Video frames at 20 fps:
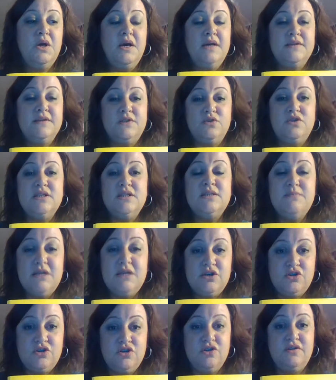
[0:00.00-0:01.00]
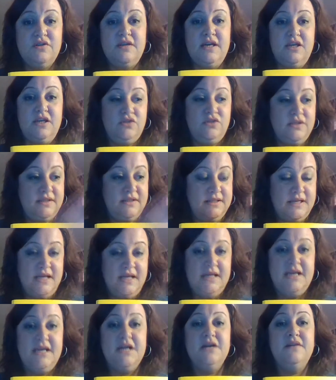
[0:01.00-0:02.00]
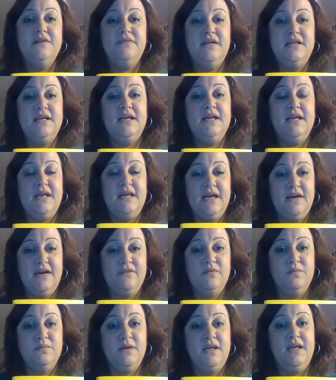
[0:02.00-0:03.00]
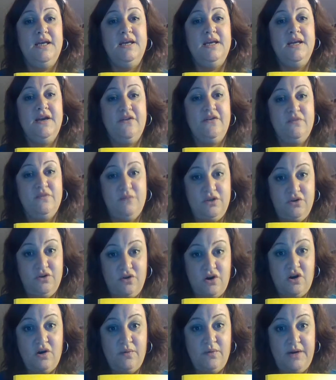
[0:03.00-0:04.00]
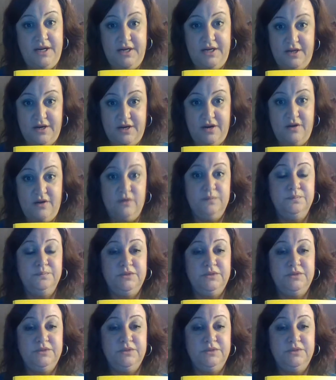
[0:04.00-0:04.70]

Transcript: So just make sure that you just take care of it and have them ready and have them in your car ready to go.